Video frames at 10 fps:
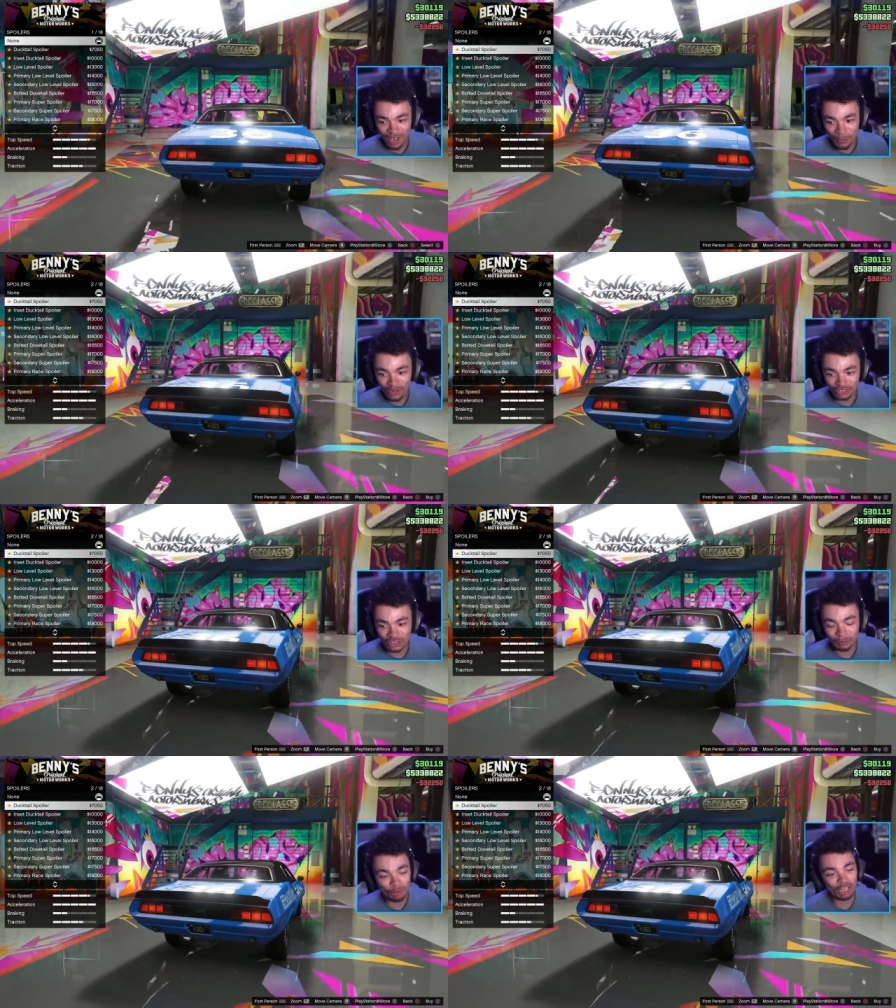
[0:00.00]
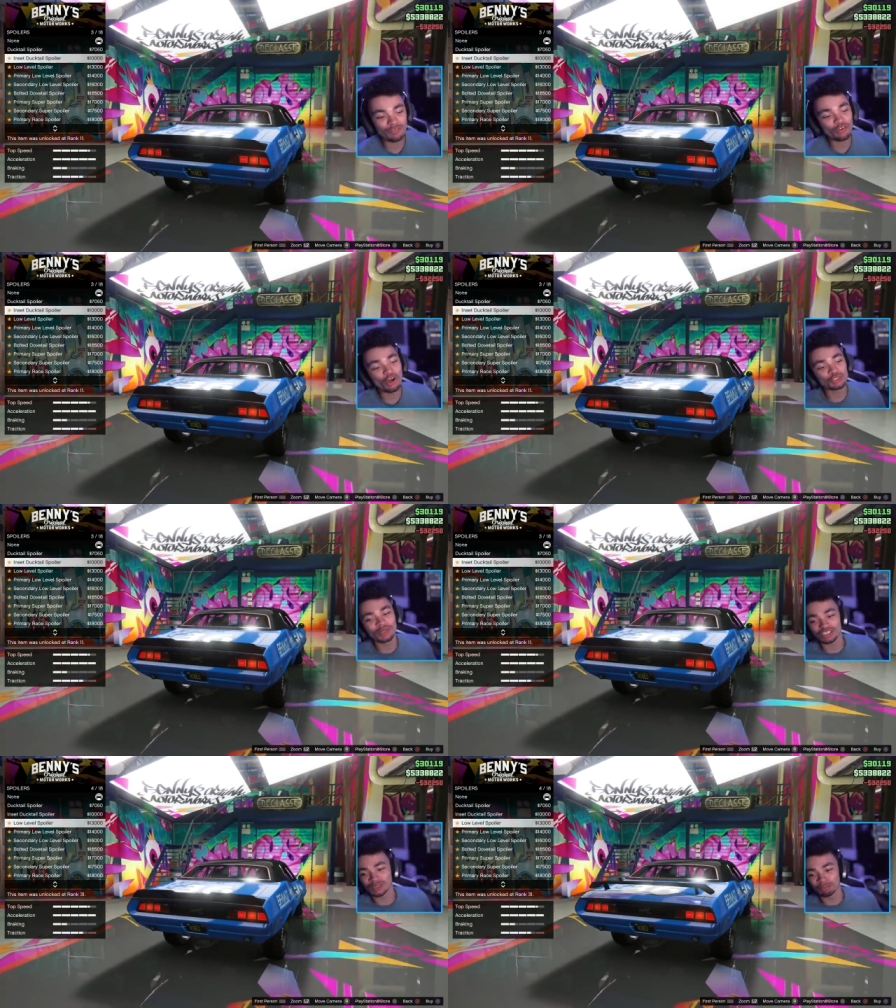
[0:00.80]
We got spoil. Of course, we
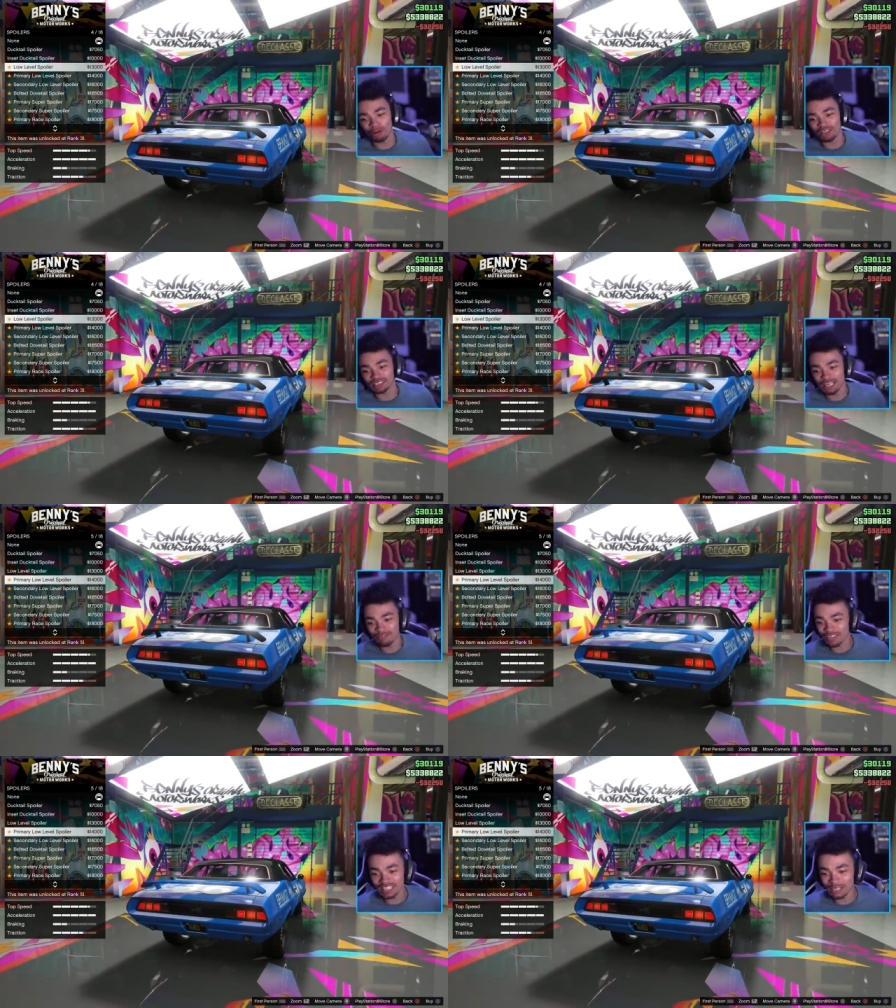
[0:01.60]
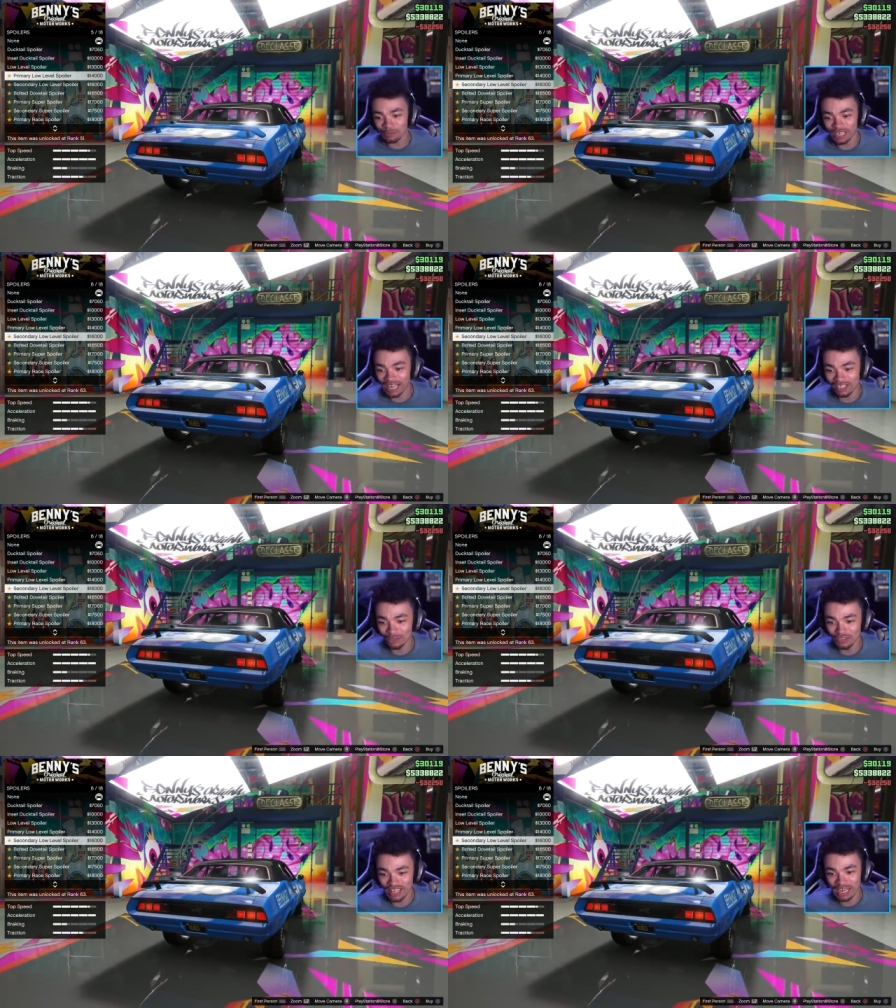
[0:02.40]
got spoilers. I feel like we're getting
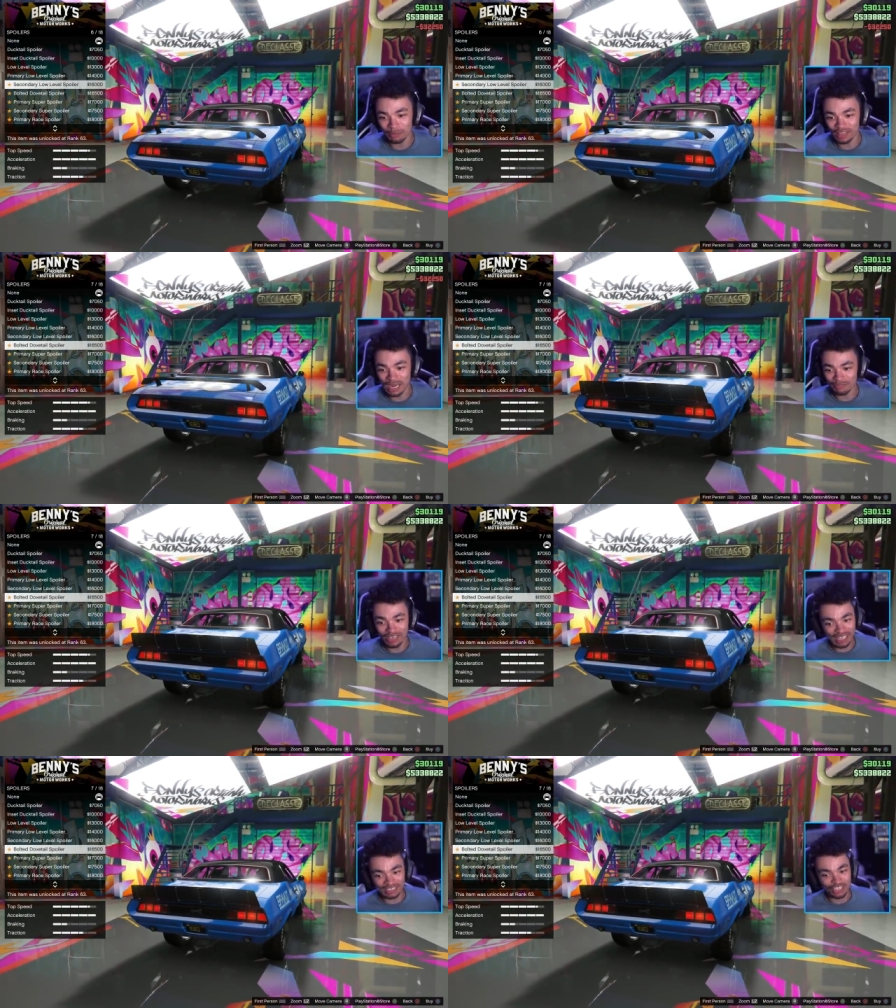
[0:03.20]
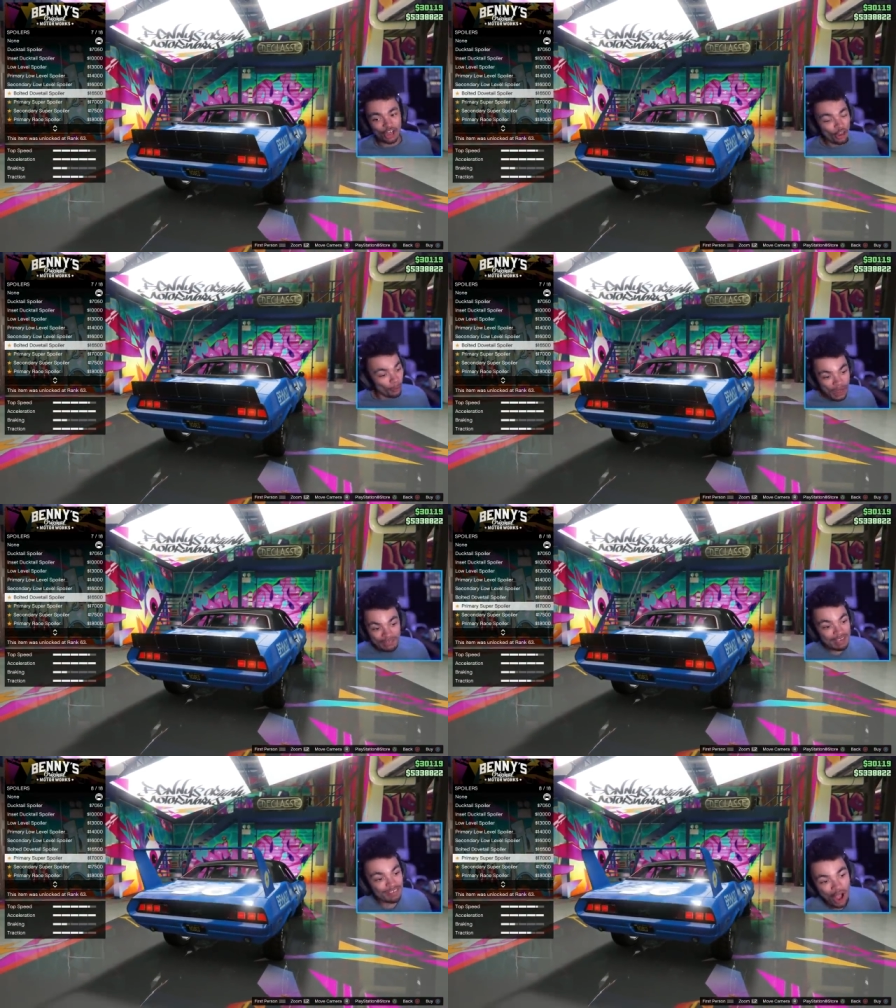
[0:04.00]
close to the end, but then I realize we
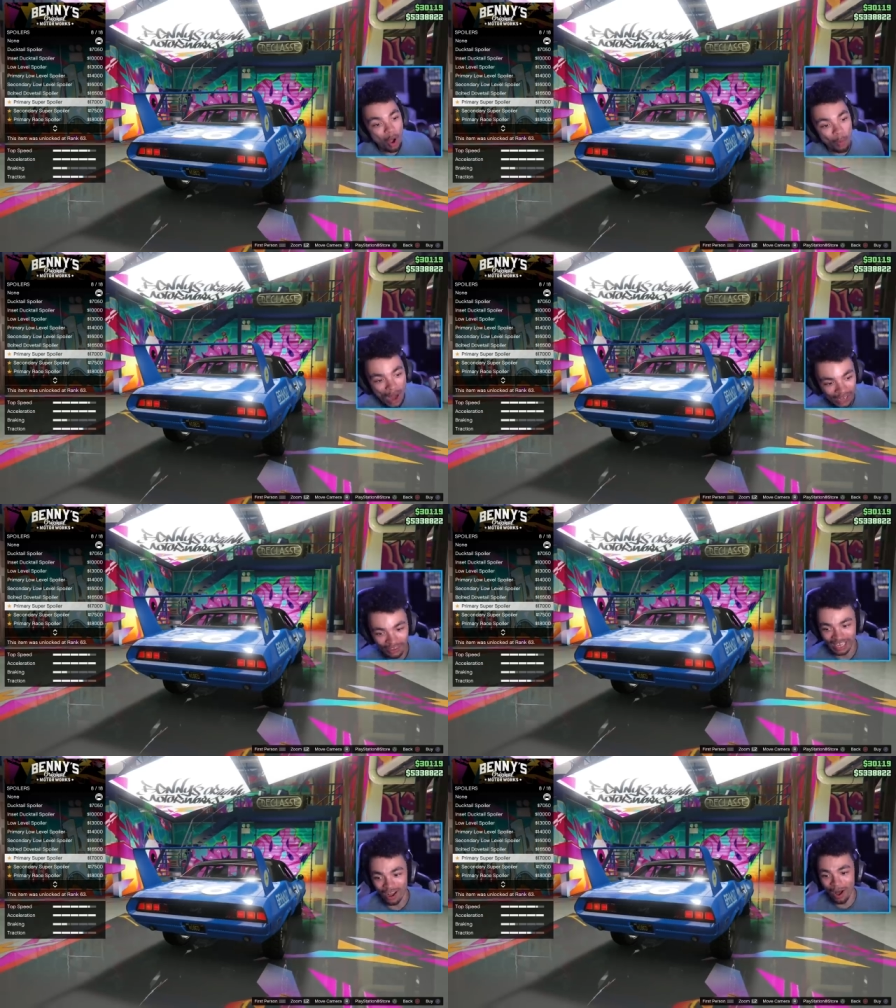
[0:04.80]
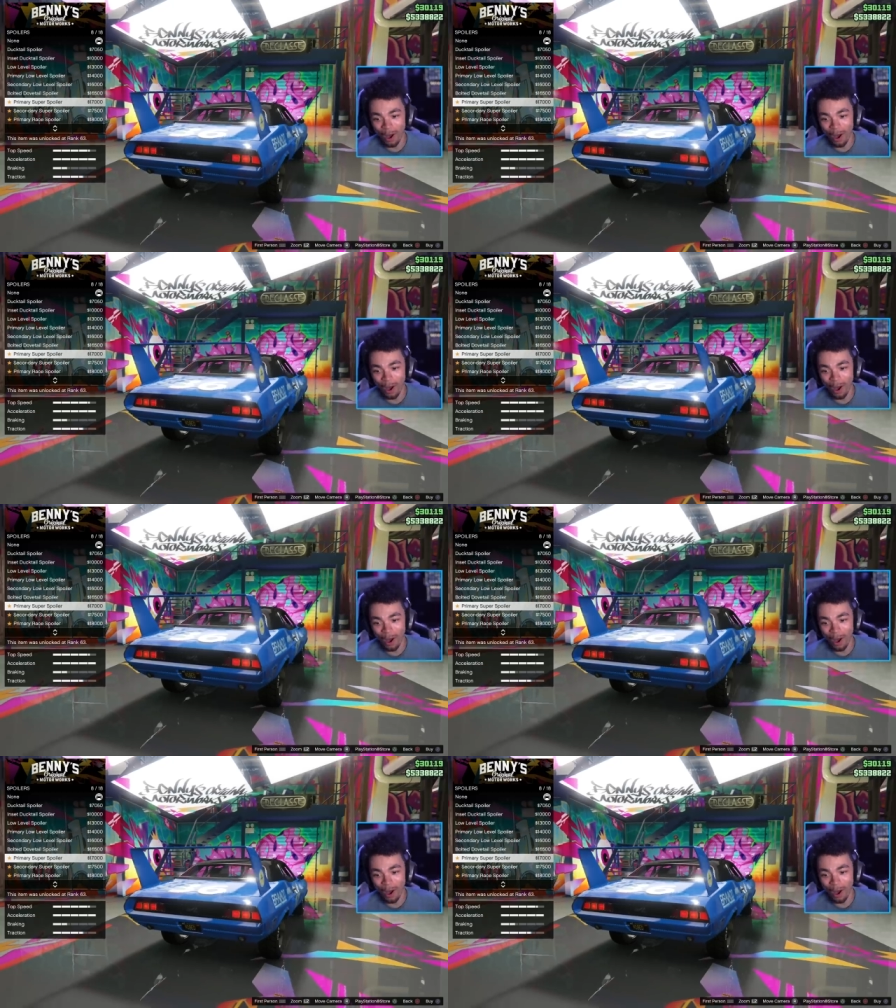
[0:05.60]
haven't even got a Wang on it.